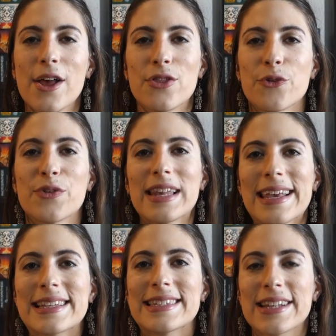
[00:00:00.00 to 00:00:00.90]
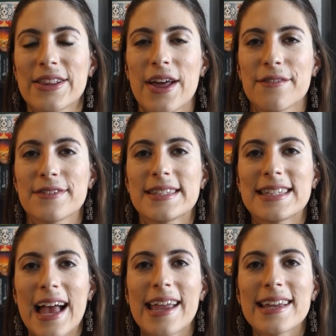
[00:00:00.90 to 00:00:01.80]
There really isn't a lot of
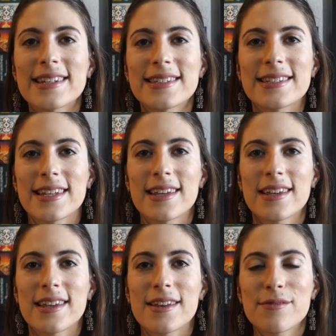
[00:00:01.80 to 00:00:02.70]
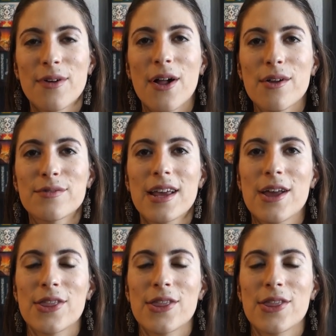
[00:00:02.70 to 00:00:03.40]
science involved.